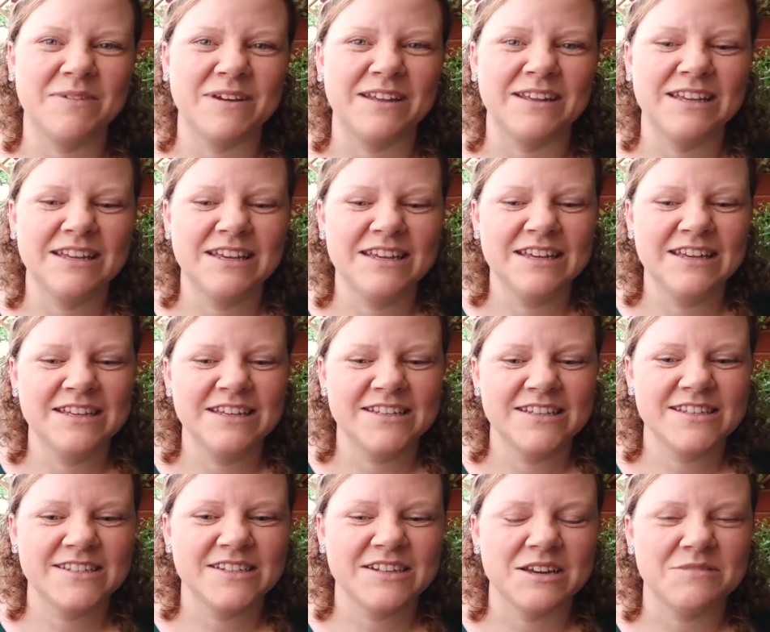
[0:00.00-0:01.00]
But
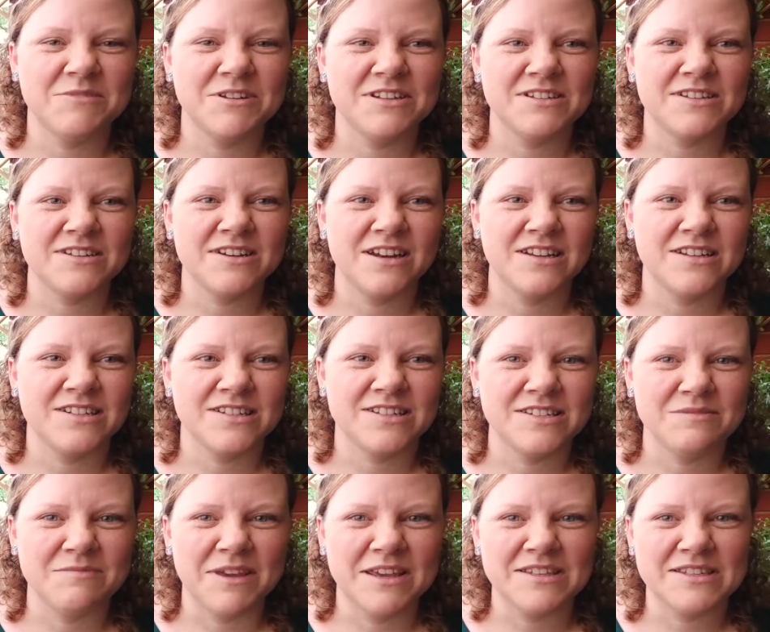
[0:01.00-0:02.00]
this time I decided
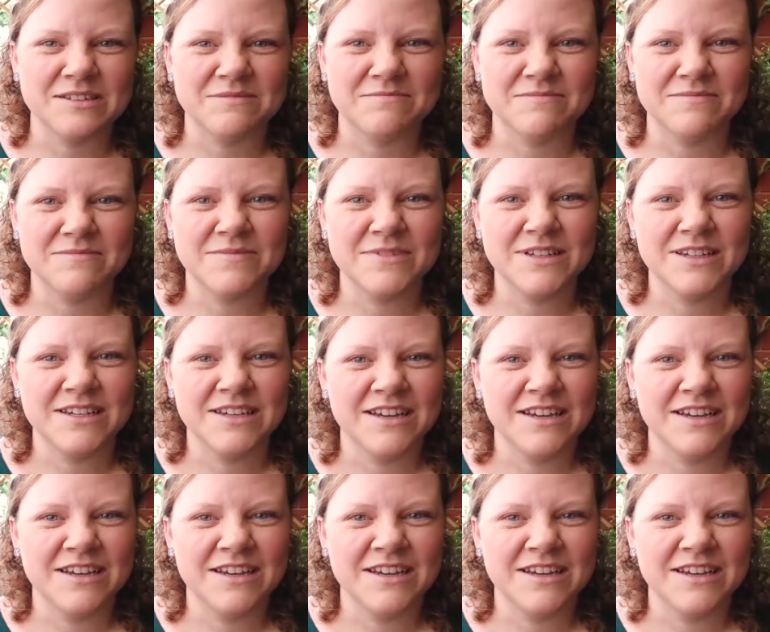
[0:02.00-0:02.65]
just to make some